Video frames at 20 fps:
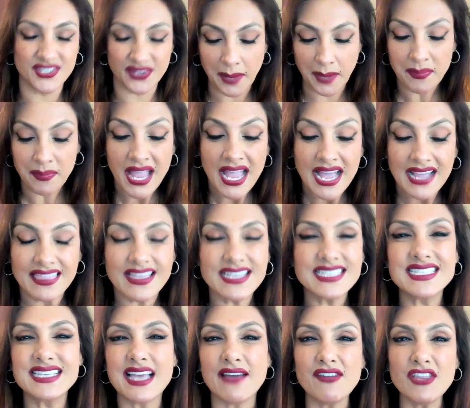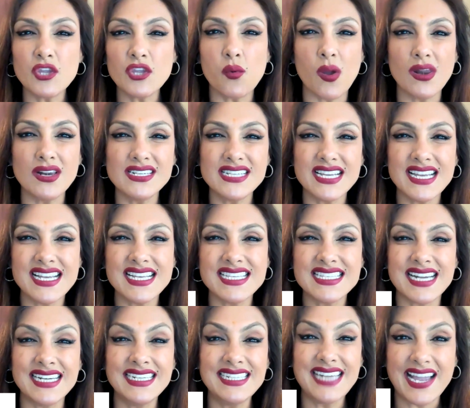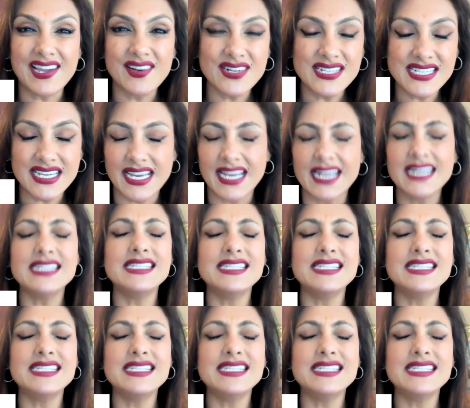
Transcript: Okay, the 7th quality is integrity.